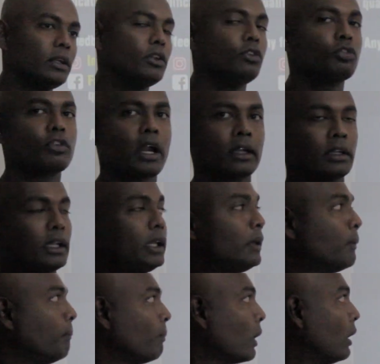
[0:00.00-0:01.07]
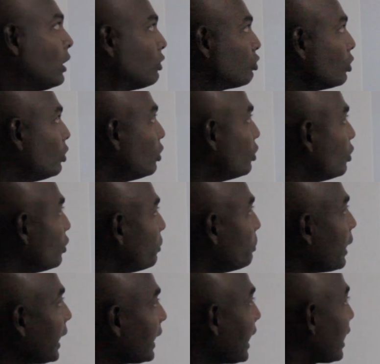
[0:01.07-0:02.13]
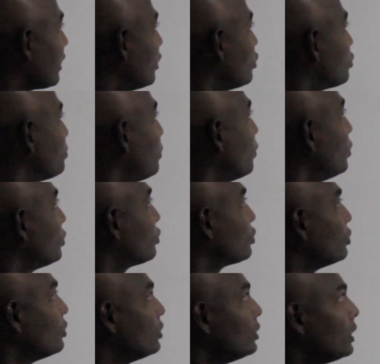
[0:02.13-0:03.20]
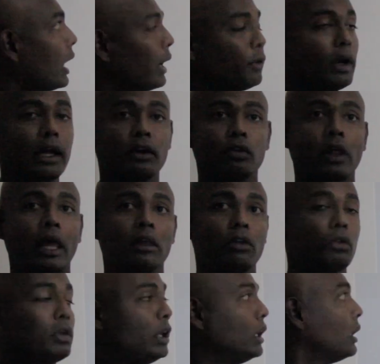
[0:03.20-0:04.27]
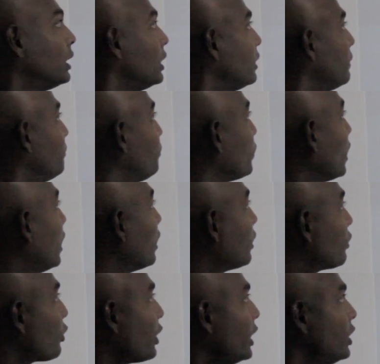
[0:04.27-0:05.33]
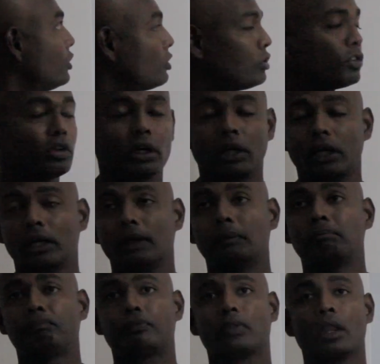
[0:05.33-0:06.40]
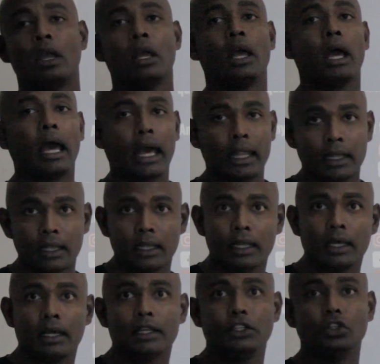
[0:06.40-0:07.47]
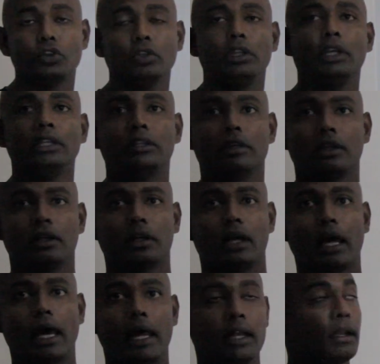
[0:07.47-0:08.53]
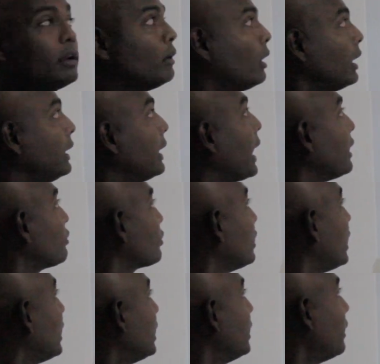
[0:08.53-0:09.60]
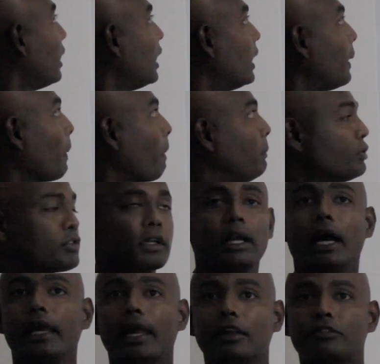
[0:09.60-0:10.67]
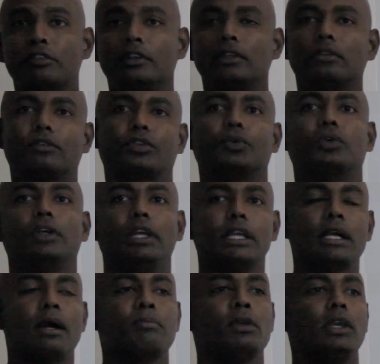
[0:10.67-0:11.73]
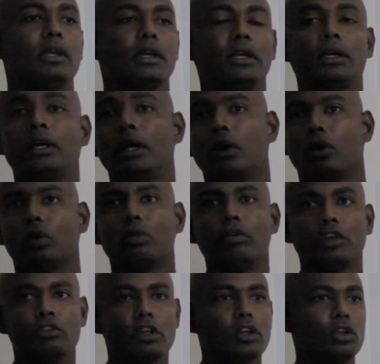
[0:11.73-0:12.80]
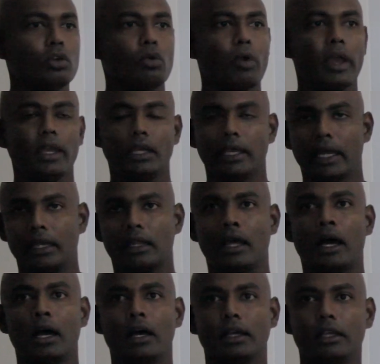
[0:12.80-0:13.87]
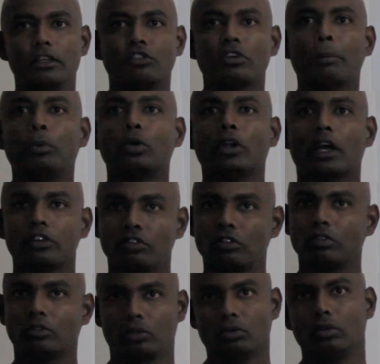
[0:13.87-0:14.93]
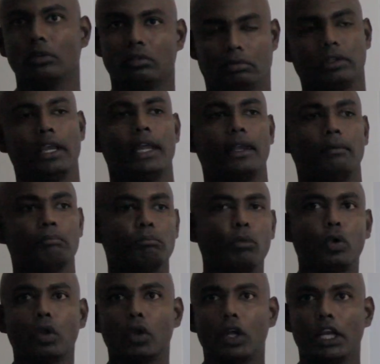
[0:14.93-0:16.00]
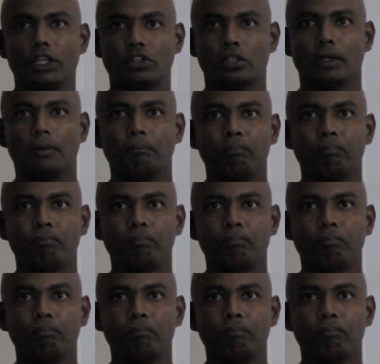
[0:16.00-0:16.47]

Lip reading: instructing. So by Career Sports. So I would like to thank you, Ian, Chris, and Judith, and in ASCA, Mr. Guy Edson. So he come here always in the UAE and he support us to gain more knowledge.